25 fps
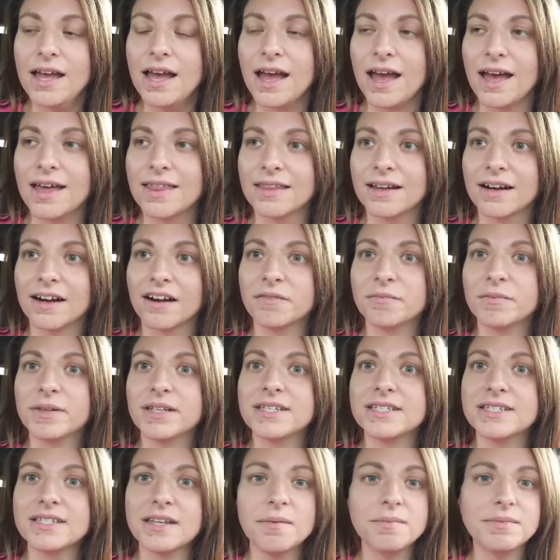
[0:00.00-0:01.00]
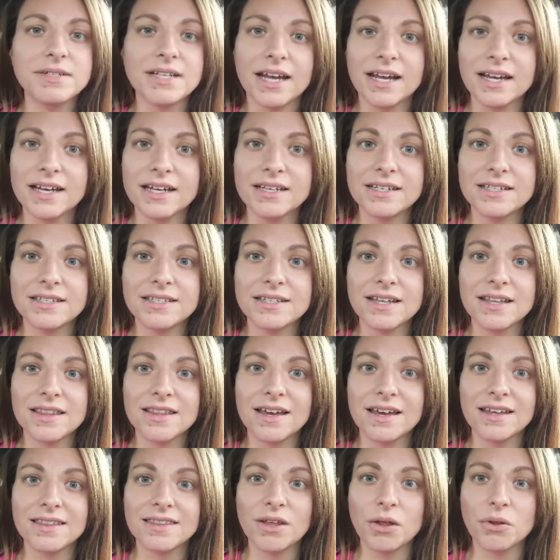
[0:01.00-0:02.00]
And there have been some days
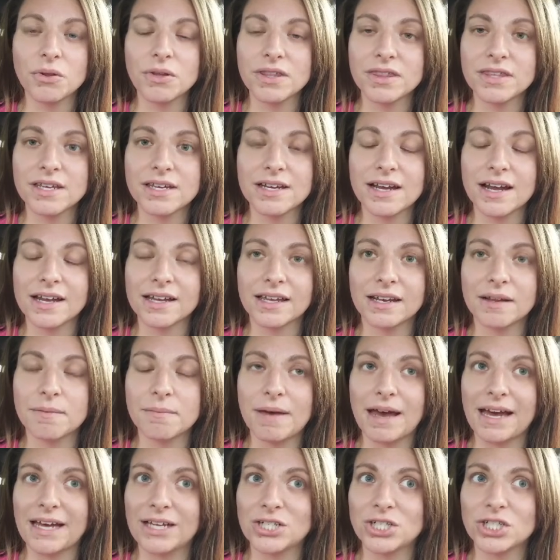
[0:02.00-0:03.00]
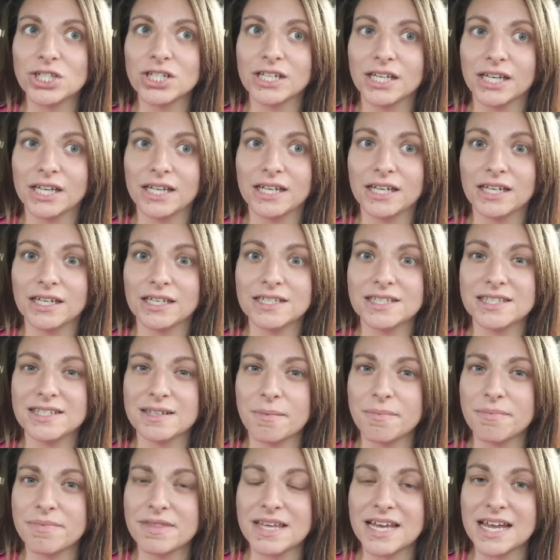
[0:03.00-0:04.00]
that the only thing I can imagine eating is
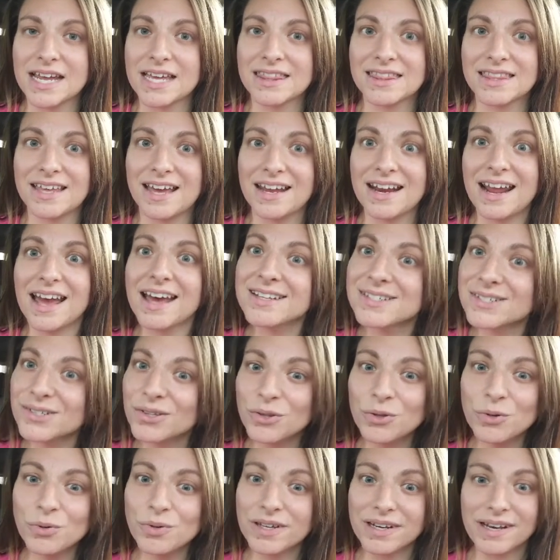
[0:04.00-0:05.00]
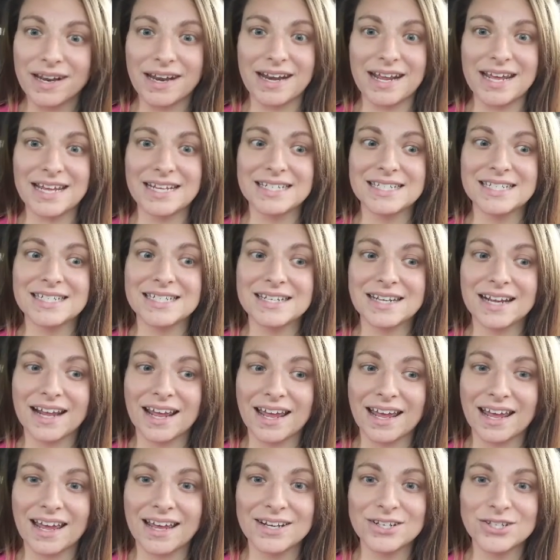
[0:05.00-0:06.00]
something that has gluten in it.
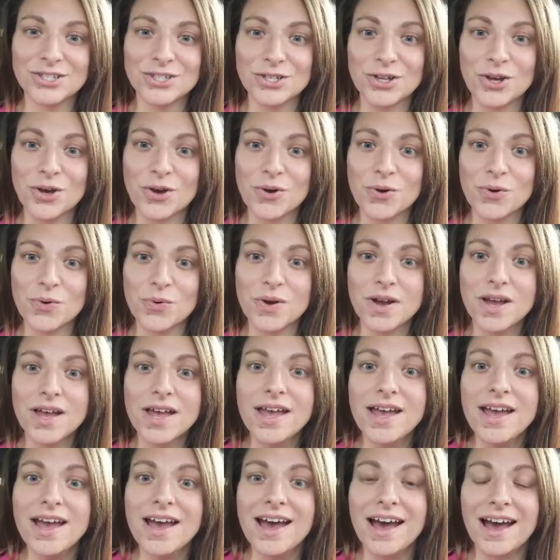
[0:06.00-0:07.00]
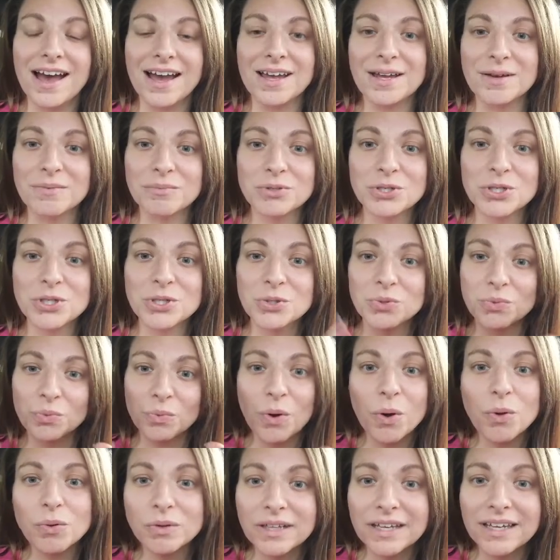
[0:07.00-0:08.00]
And so I am
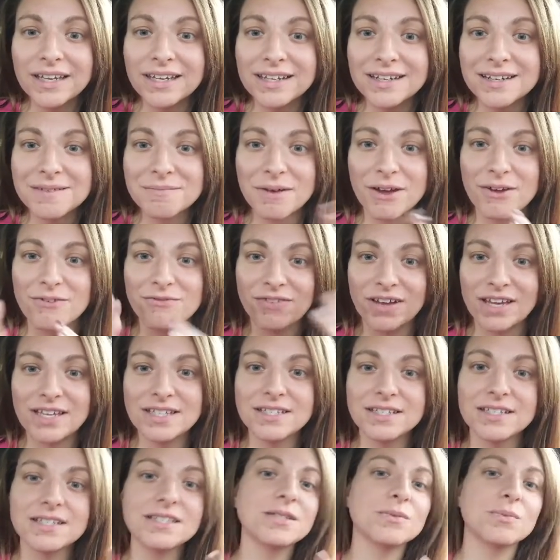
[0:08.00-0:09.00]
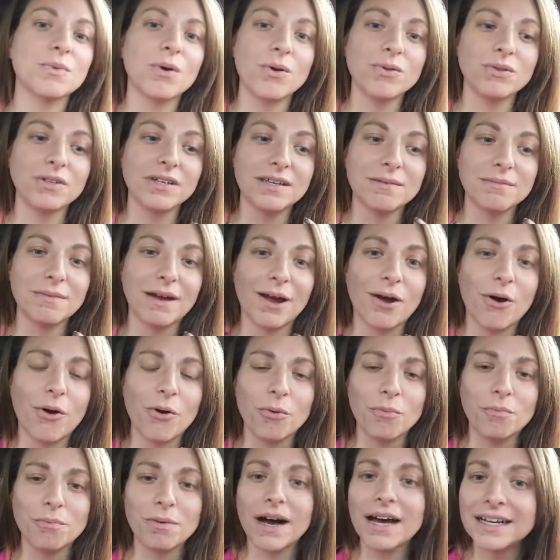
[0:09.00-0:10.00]
swollen, my face is swollen, my
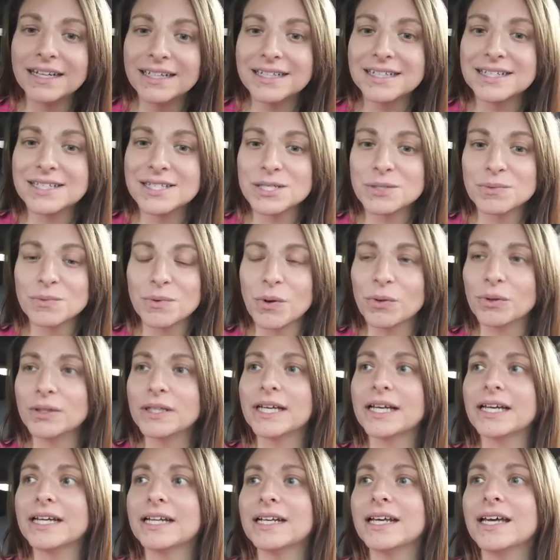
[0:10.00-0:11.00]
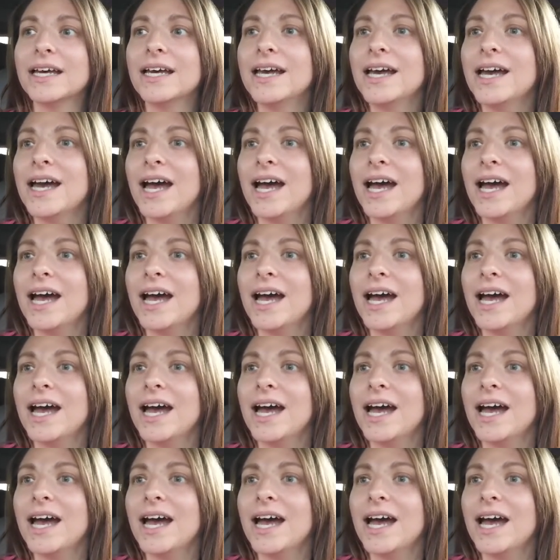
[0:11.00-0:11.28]
whole body is swollen.